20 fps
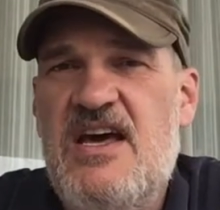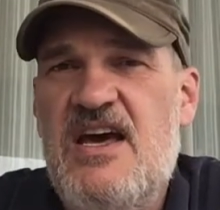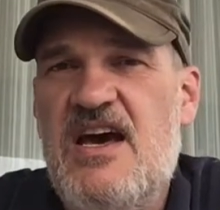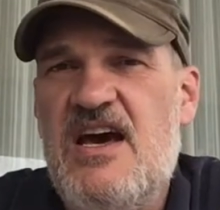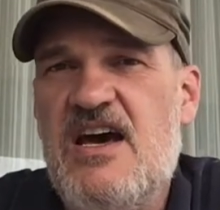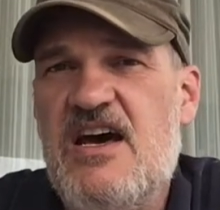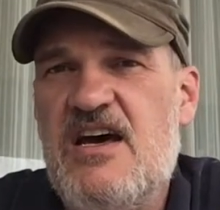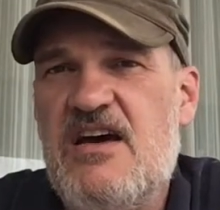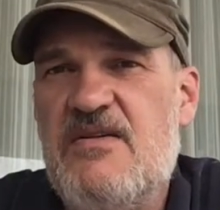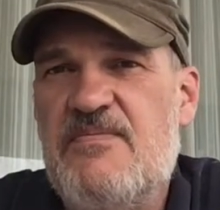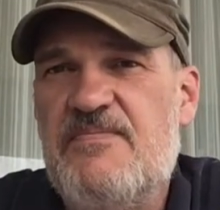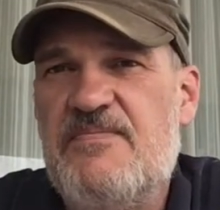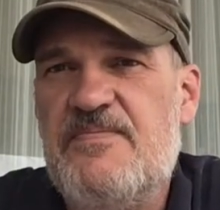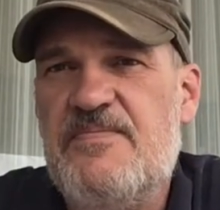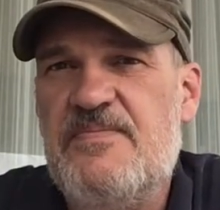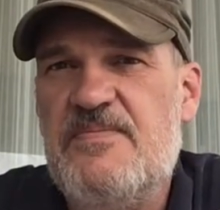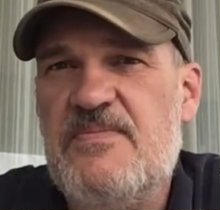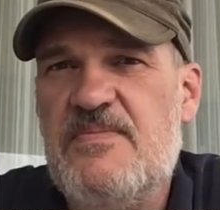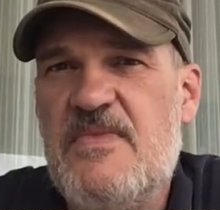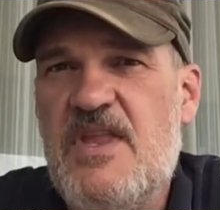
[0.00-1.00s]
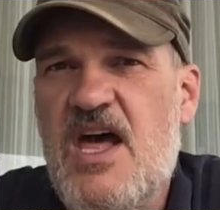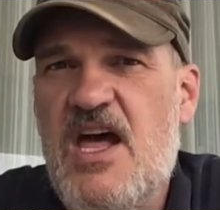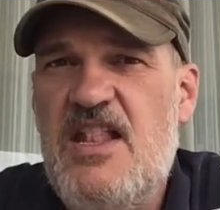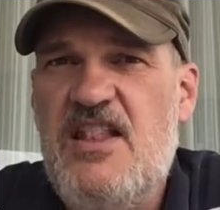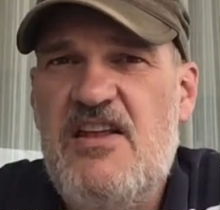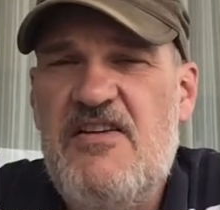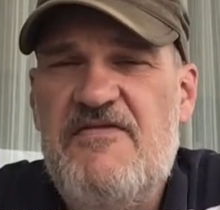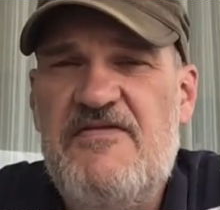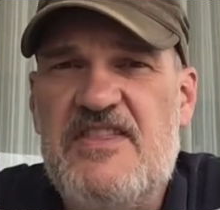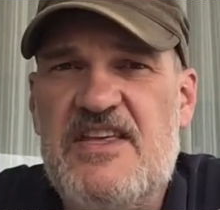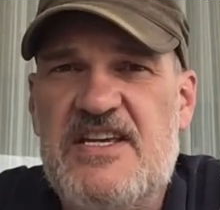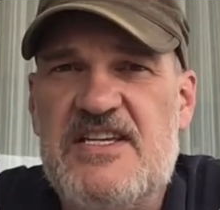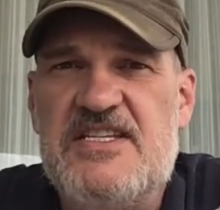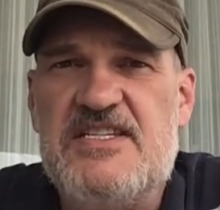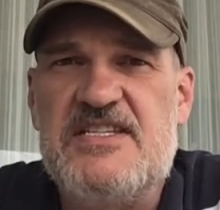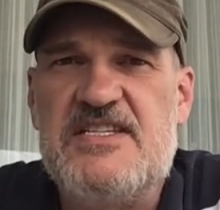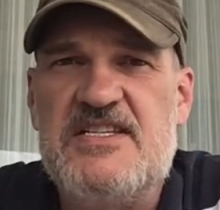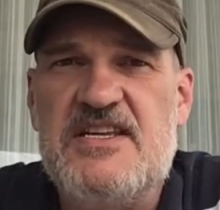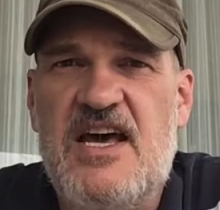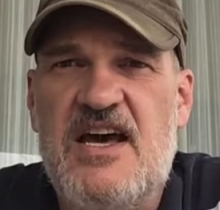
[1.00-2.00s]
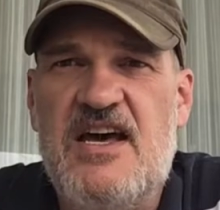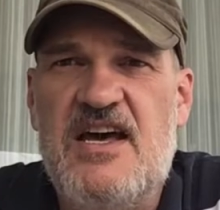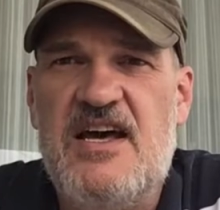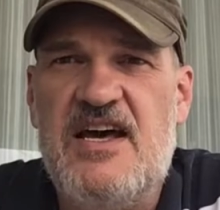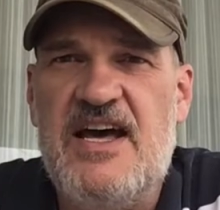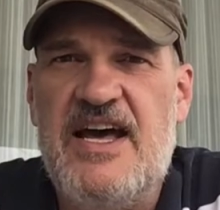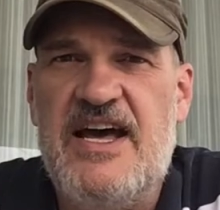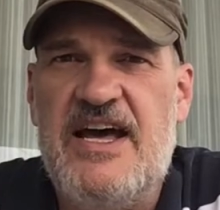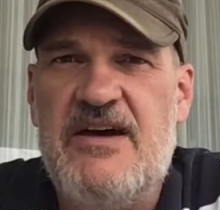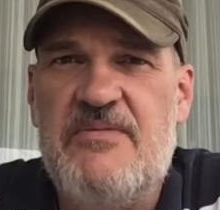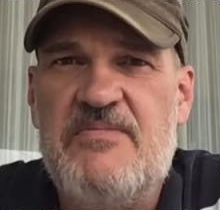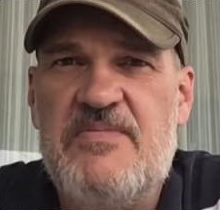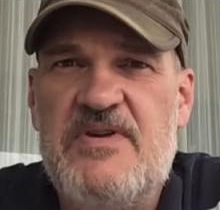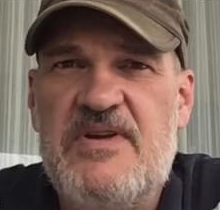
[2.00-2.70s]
I love this app.